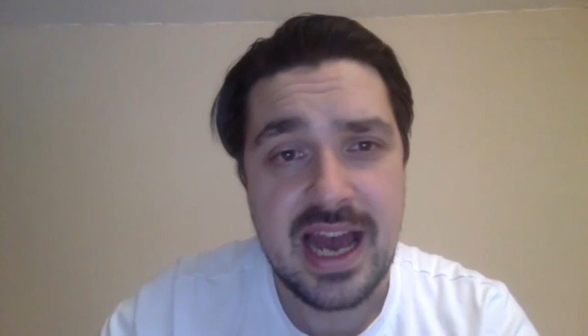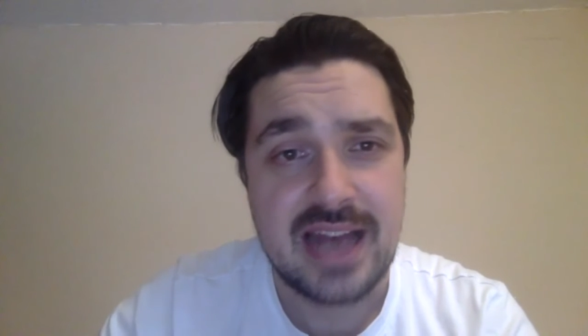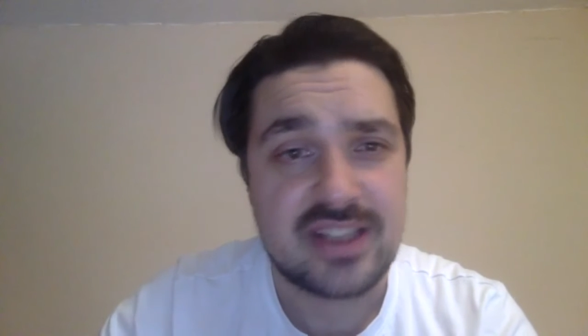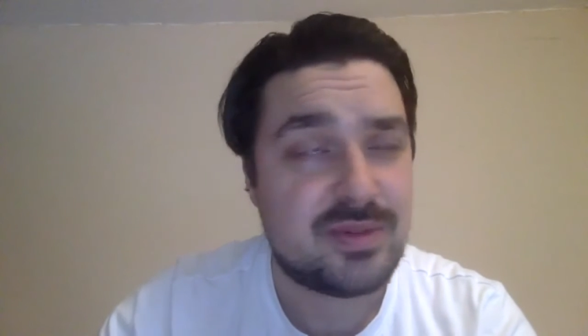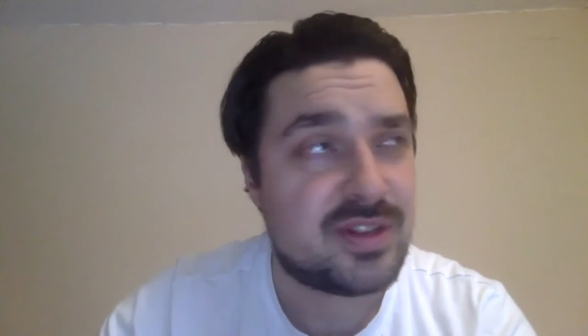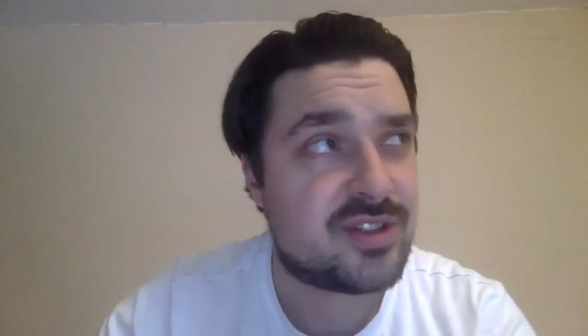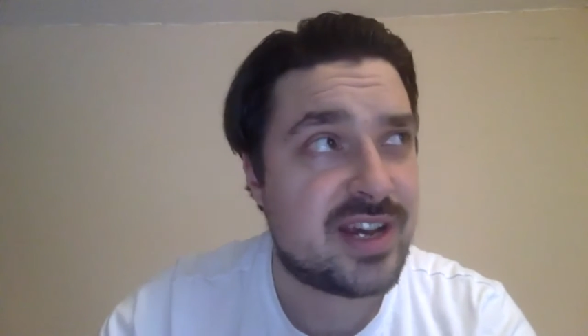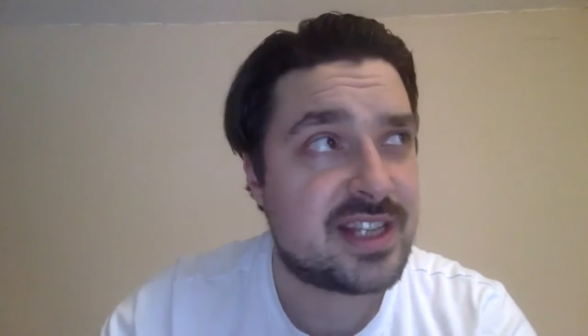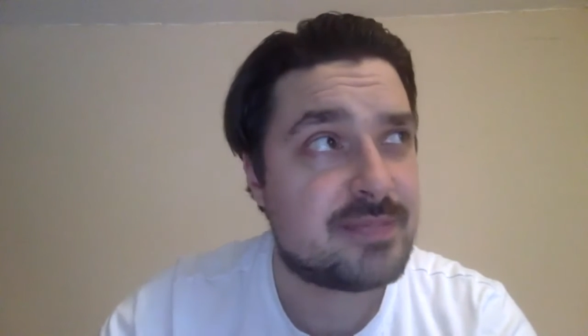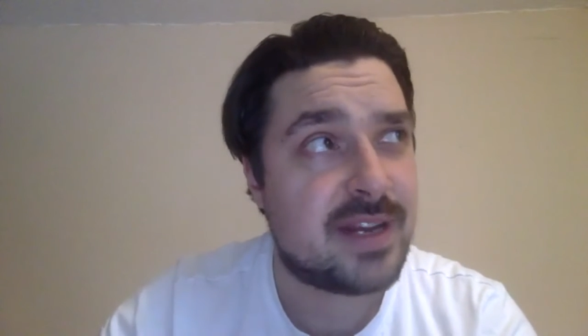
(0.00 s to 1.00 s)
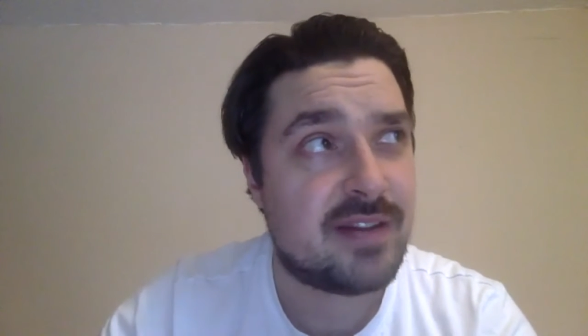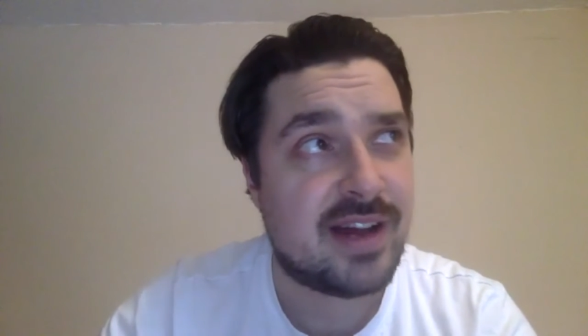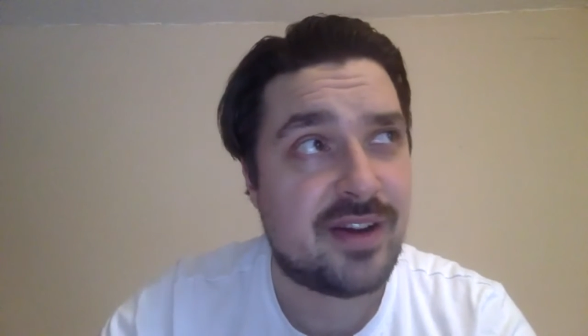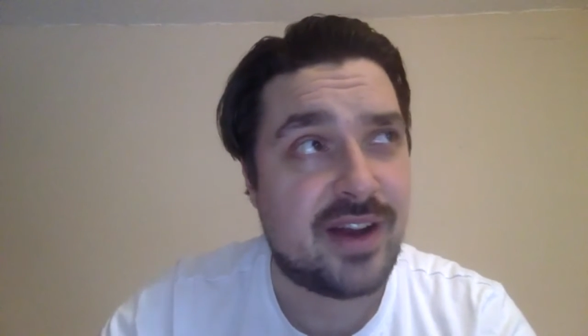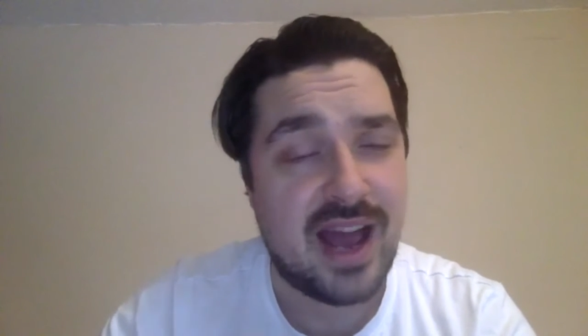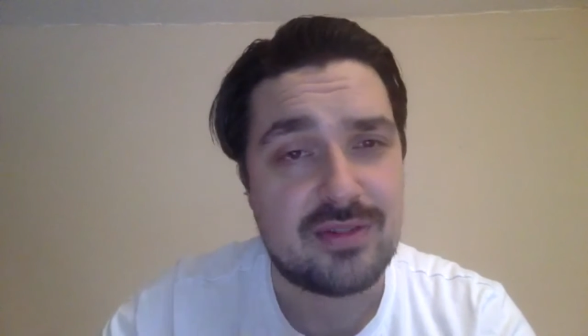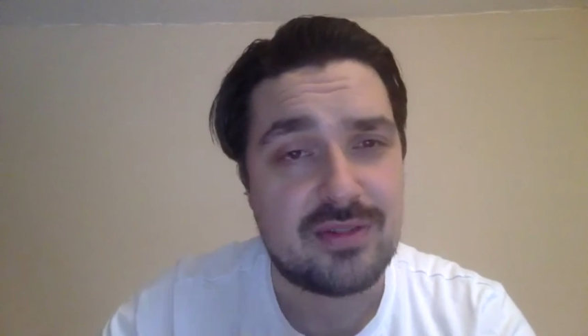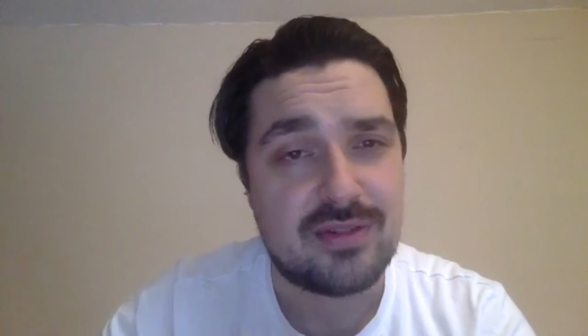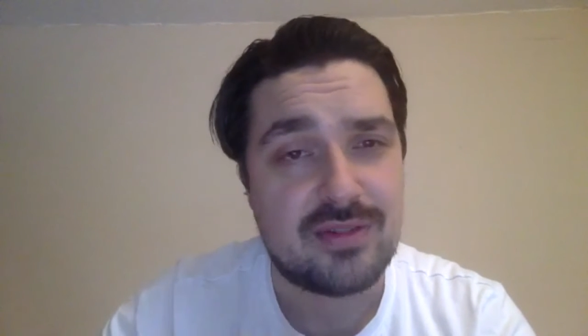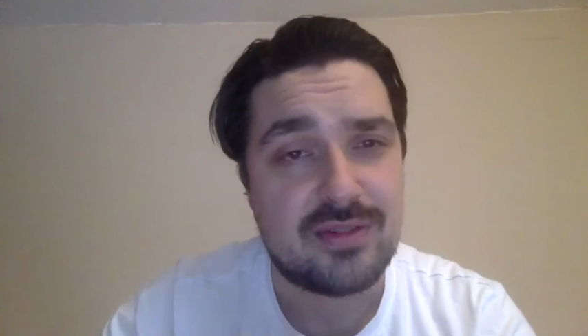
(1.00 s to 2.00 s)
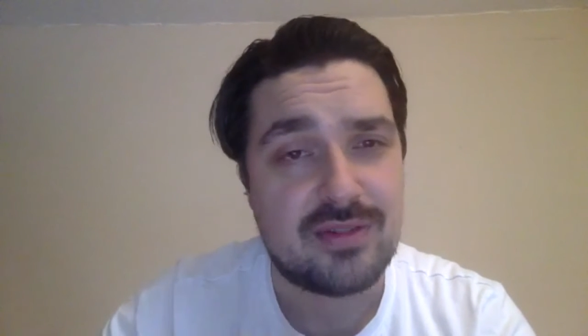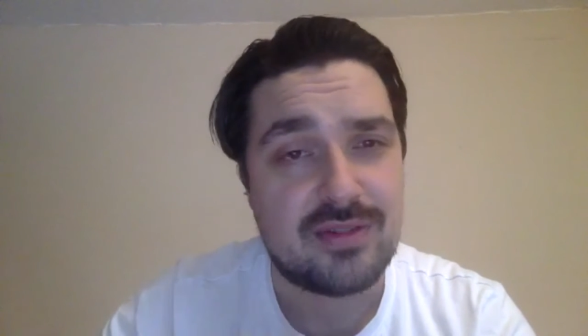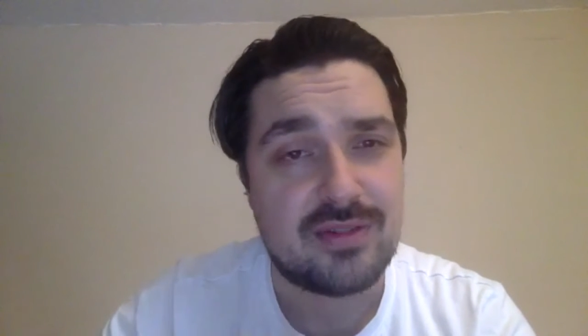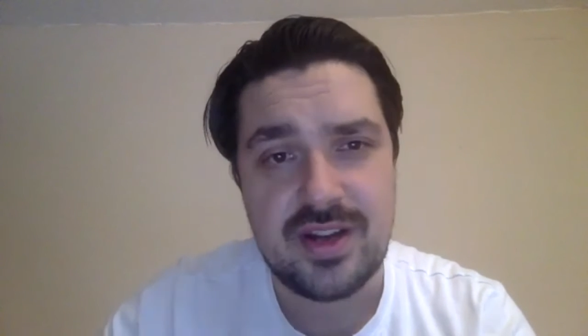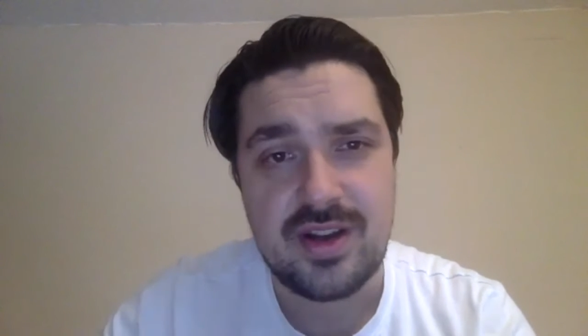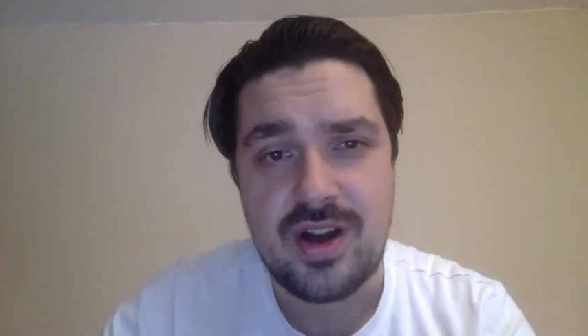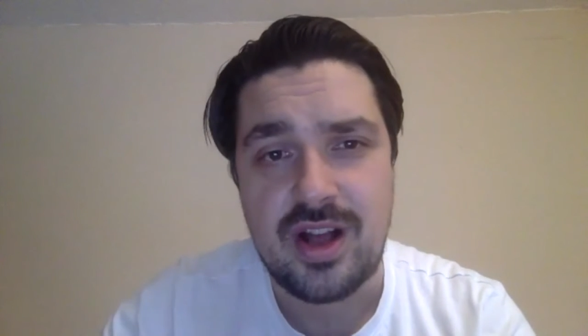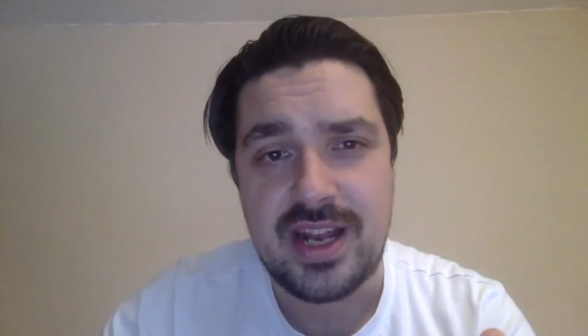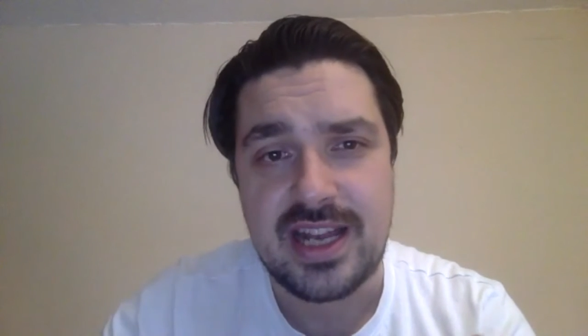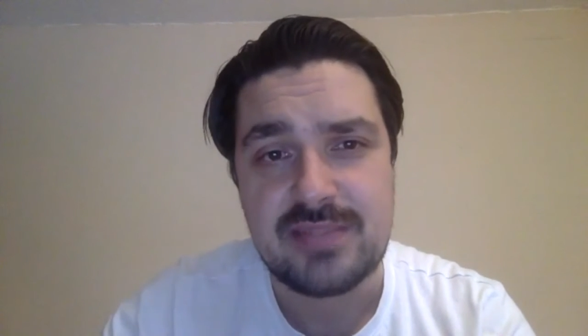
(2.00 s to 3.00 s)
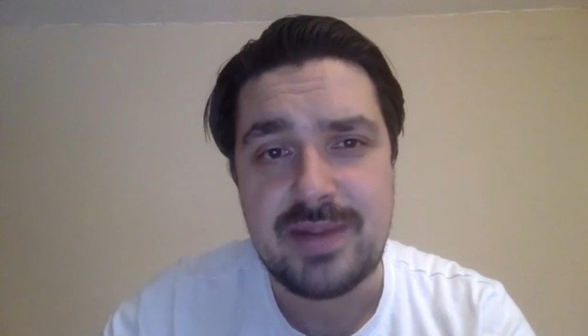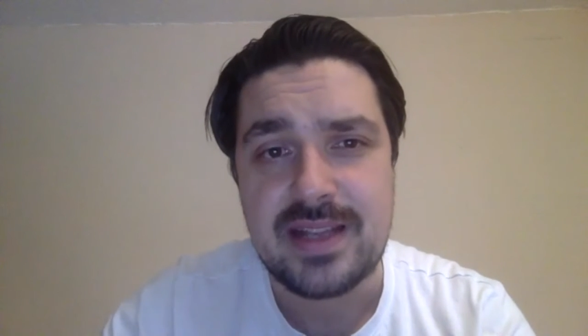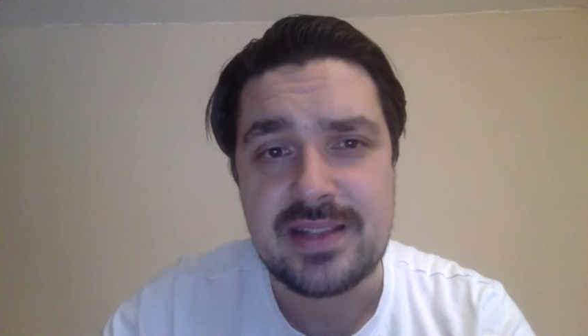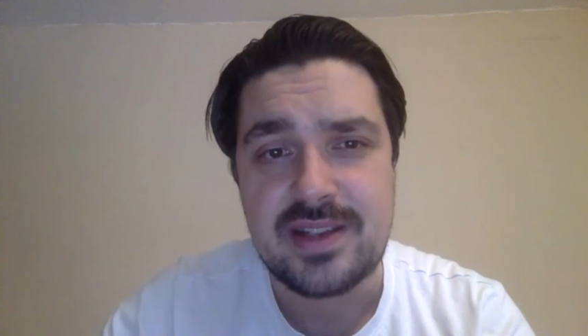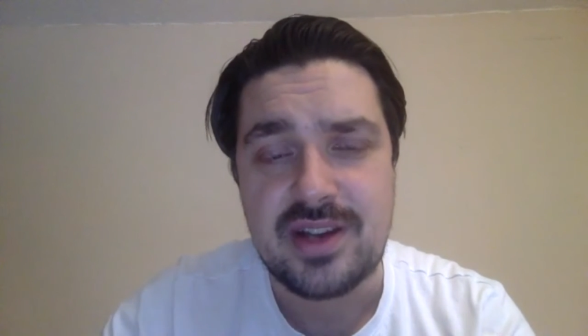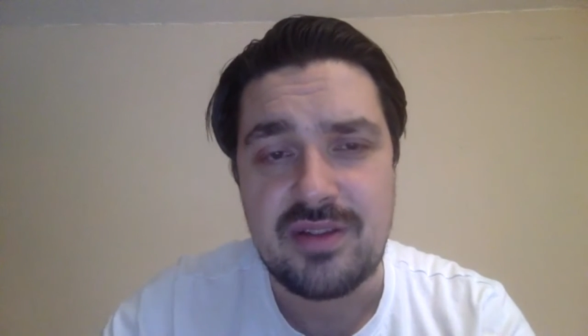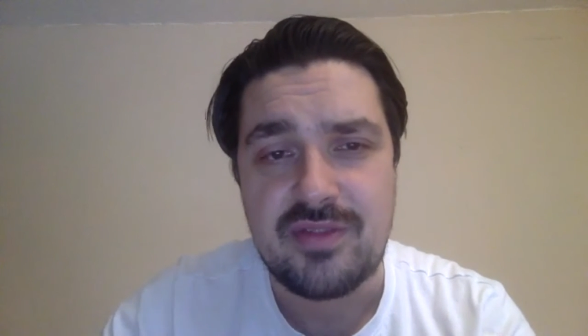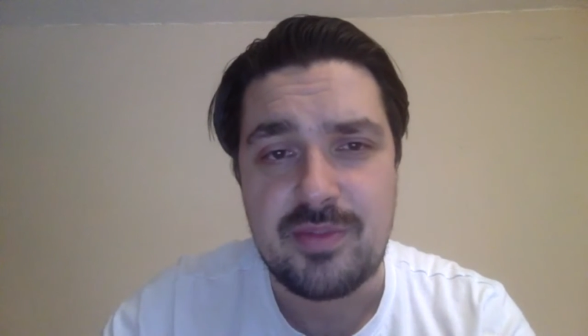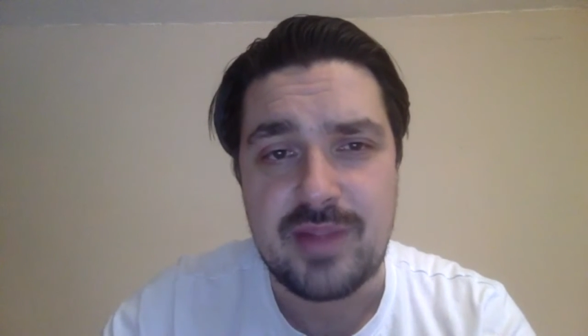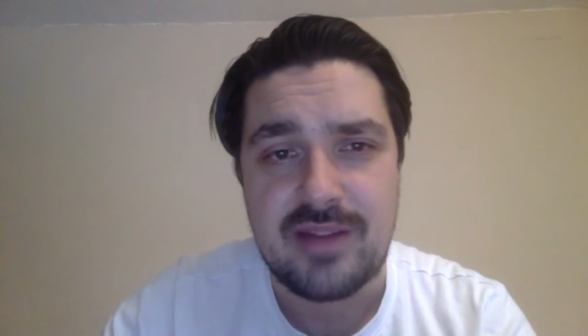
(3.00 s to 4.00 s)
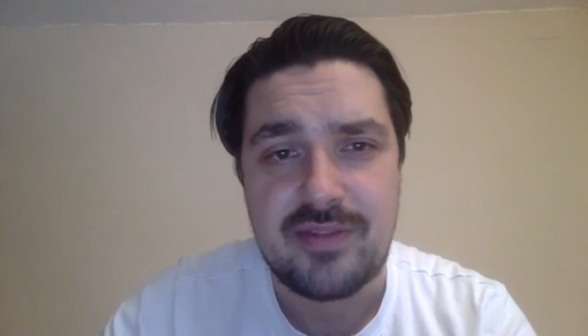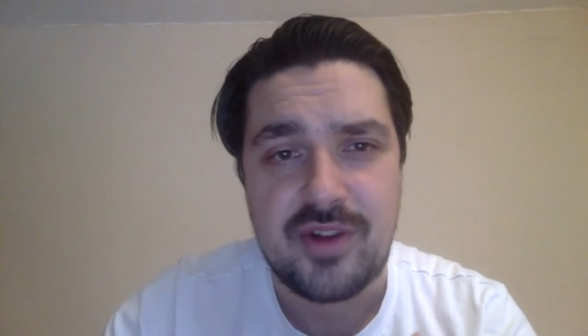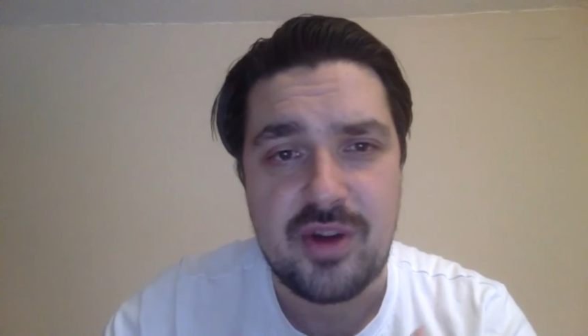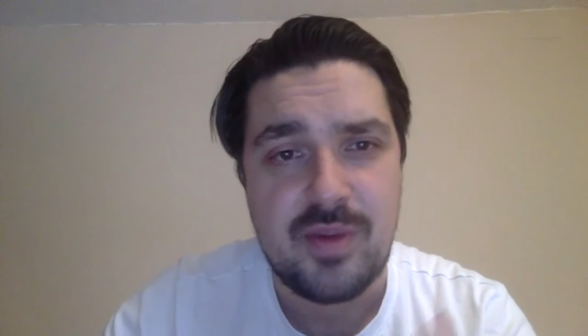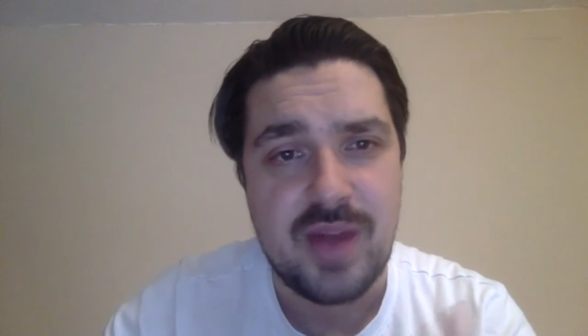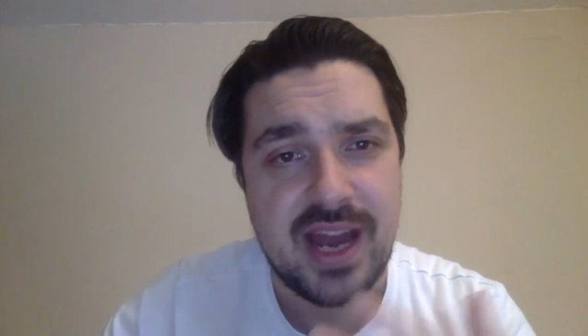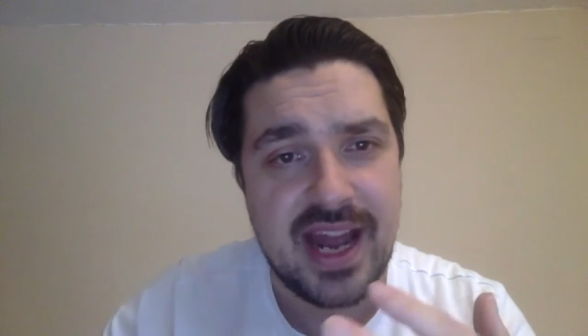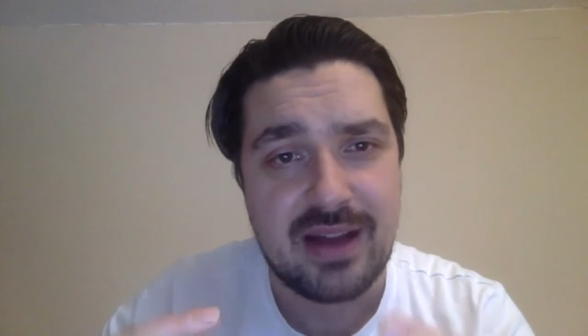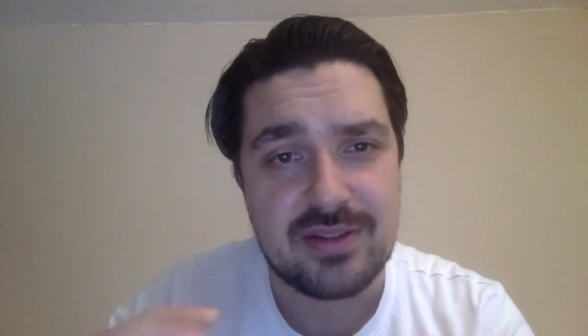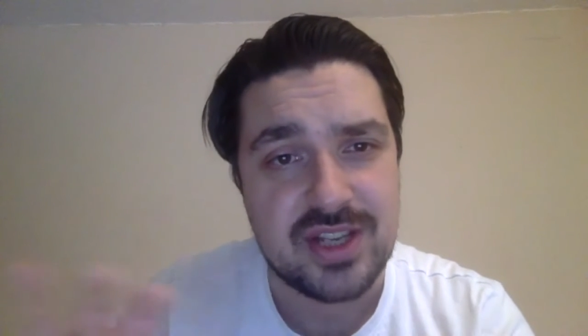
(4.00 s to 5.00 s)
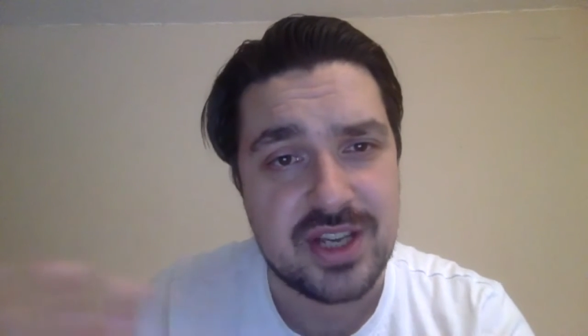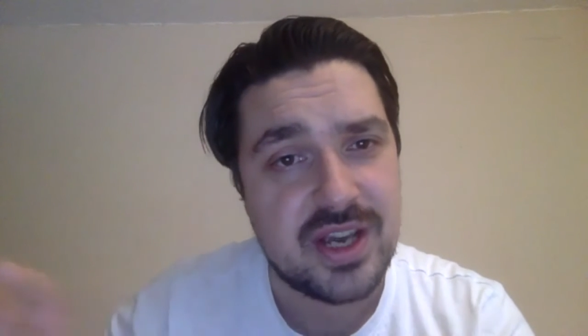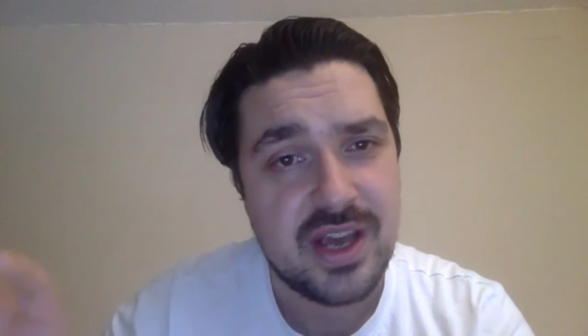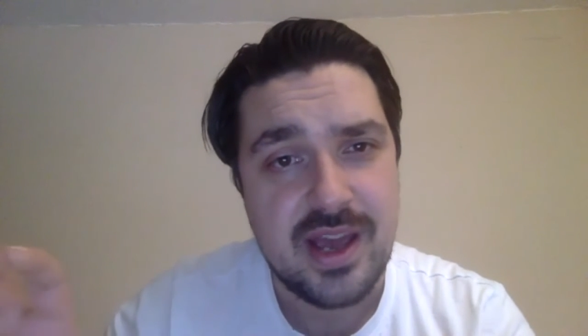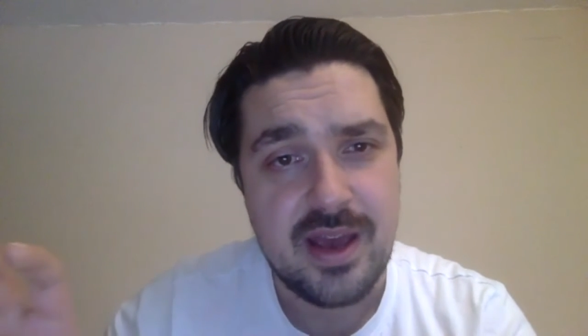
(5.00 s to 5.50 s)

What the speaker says: Some of the training has been around how to use the video calling aspects of the platform and how to